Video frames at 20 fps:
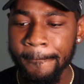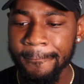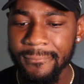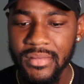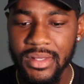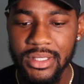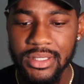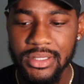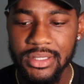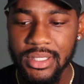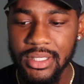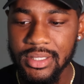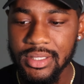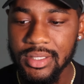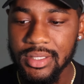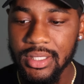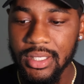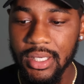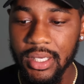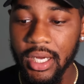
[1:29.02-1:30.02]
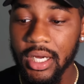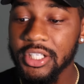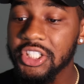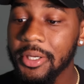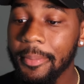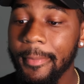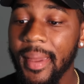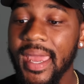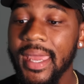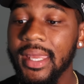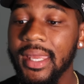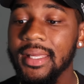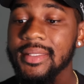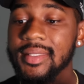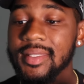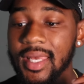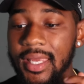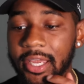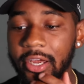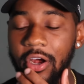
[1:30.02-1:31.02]
Shenseea, a Jamaican
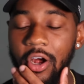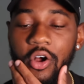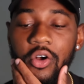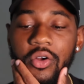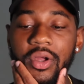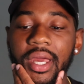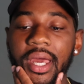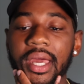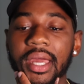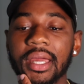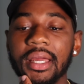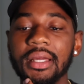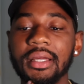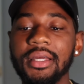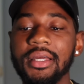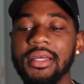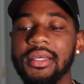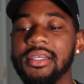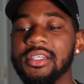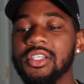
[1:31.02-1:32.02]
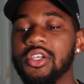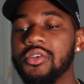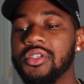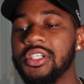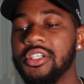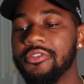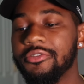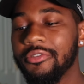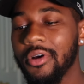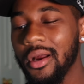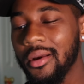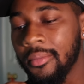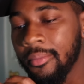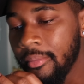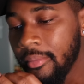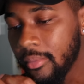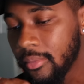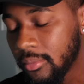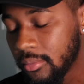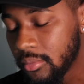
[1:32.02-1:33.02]
singer. Okay, so she's
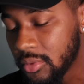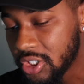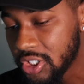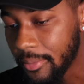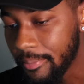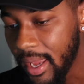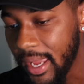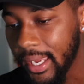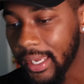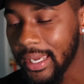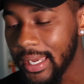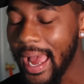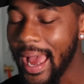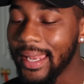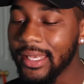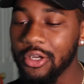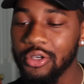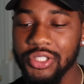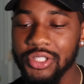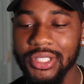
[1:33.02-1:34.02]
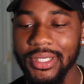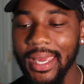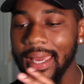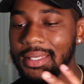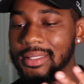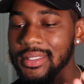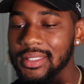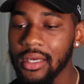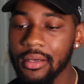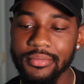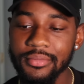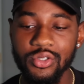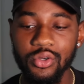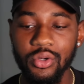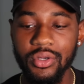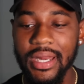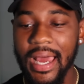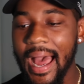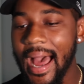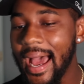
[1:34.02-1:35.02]
from Jamaica. I knew she had some
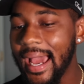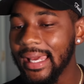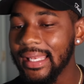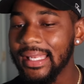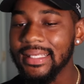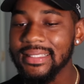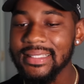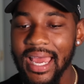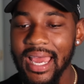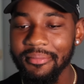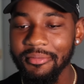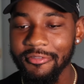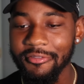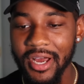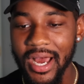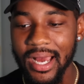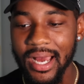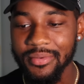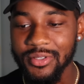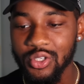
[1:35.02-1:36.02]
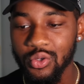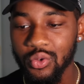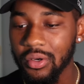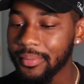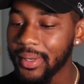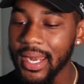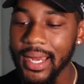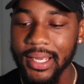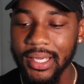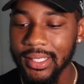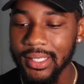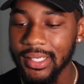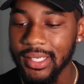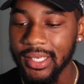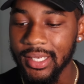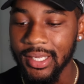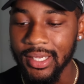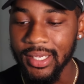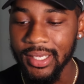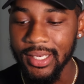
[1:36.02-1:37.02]
sort of island type of vibes to her, but I
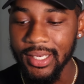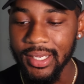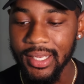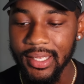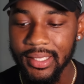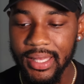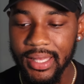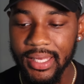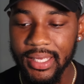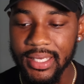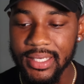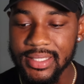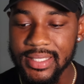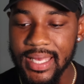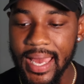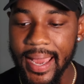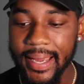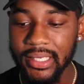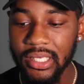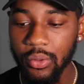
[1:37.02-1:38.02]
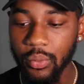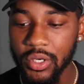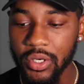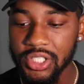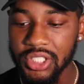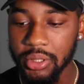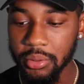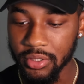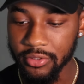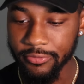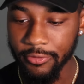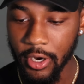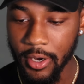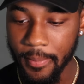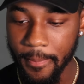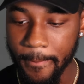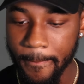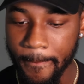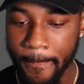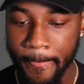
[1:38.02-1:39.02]
couldn't think exactly where she was
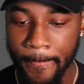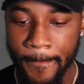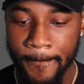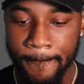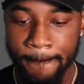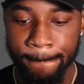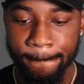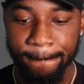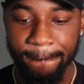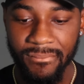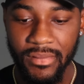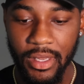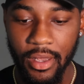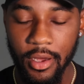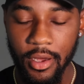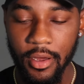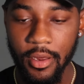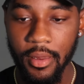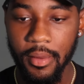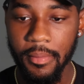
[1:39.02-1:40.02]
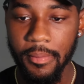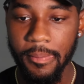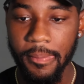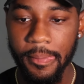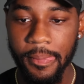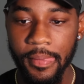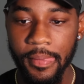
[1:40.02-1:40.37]
from. Hold